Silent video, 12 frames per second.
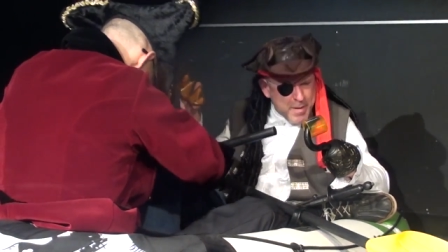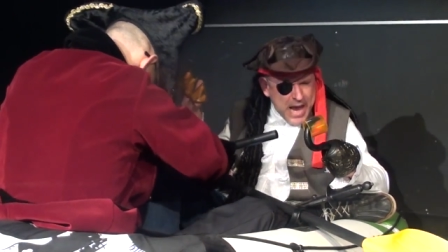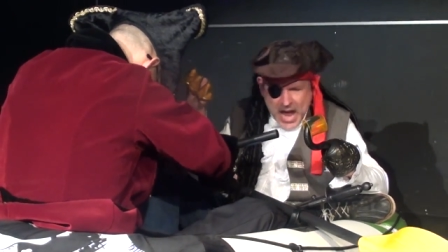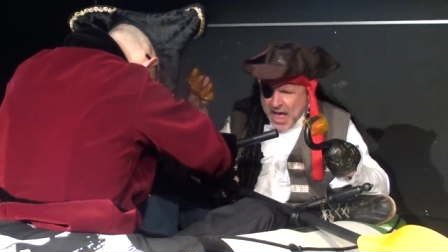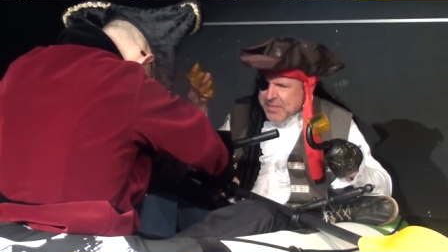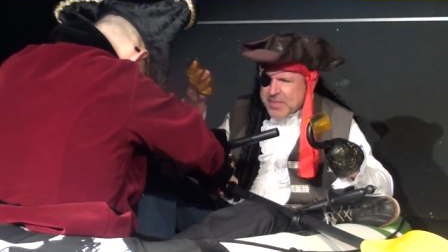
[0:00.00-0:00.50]

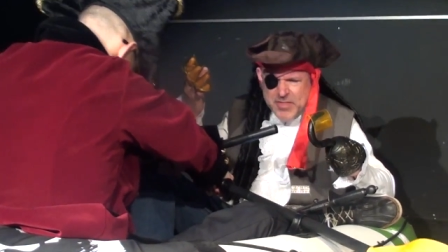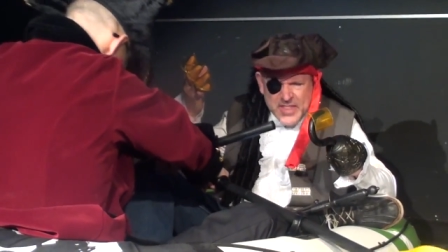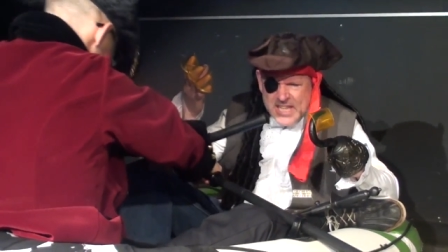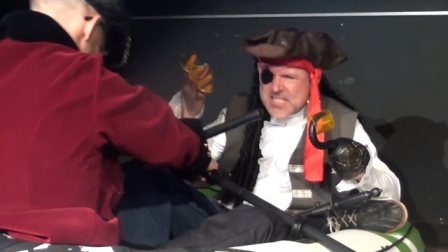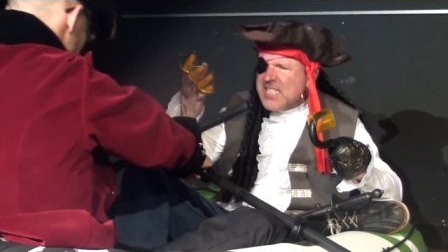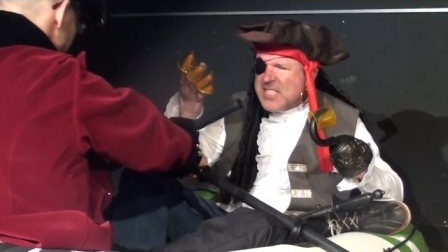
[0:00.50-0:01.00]
math?
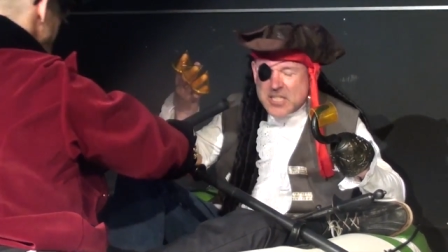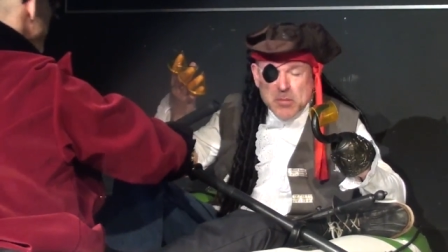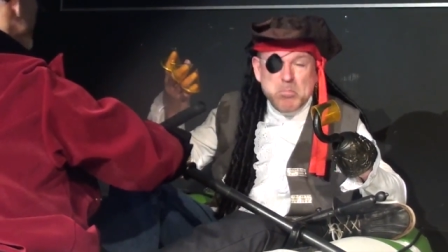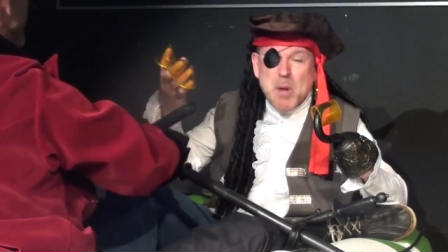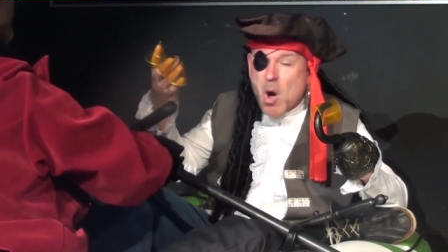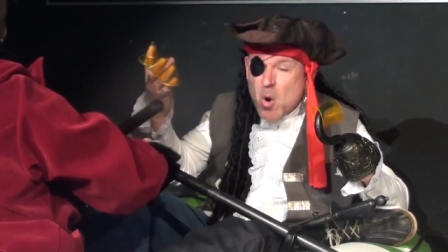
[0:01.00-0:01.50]
This is the
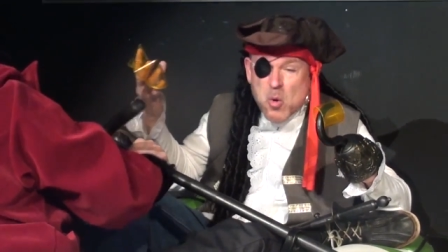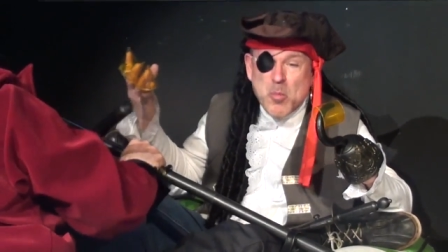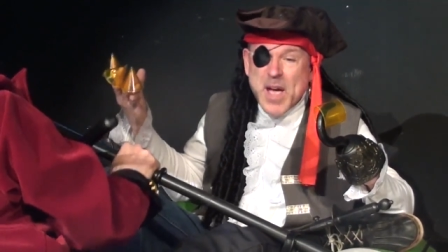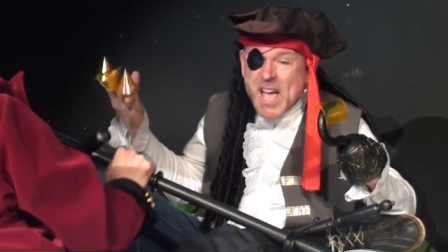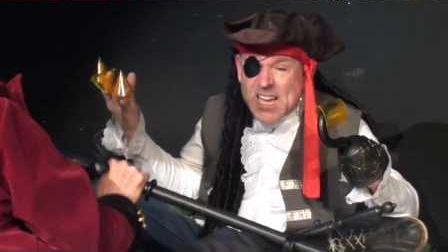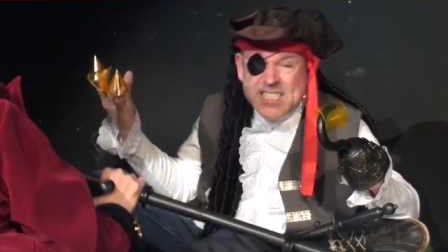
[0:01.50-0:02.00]

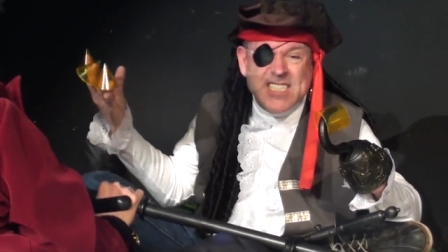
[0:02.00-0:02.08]
moment.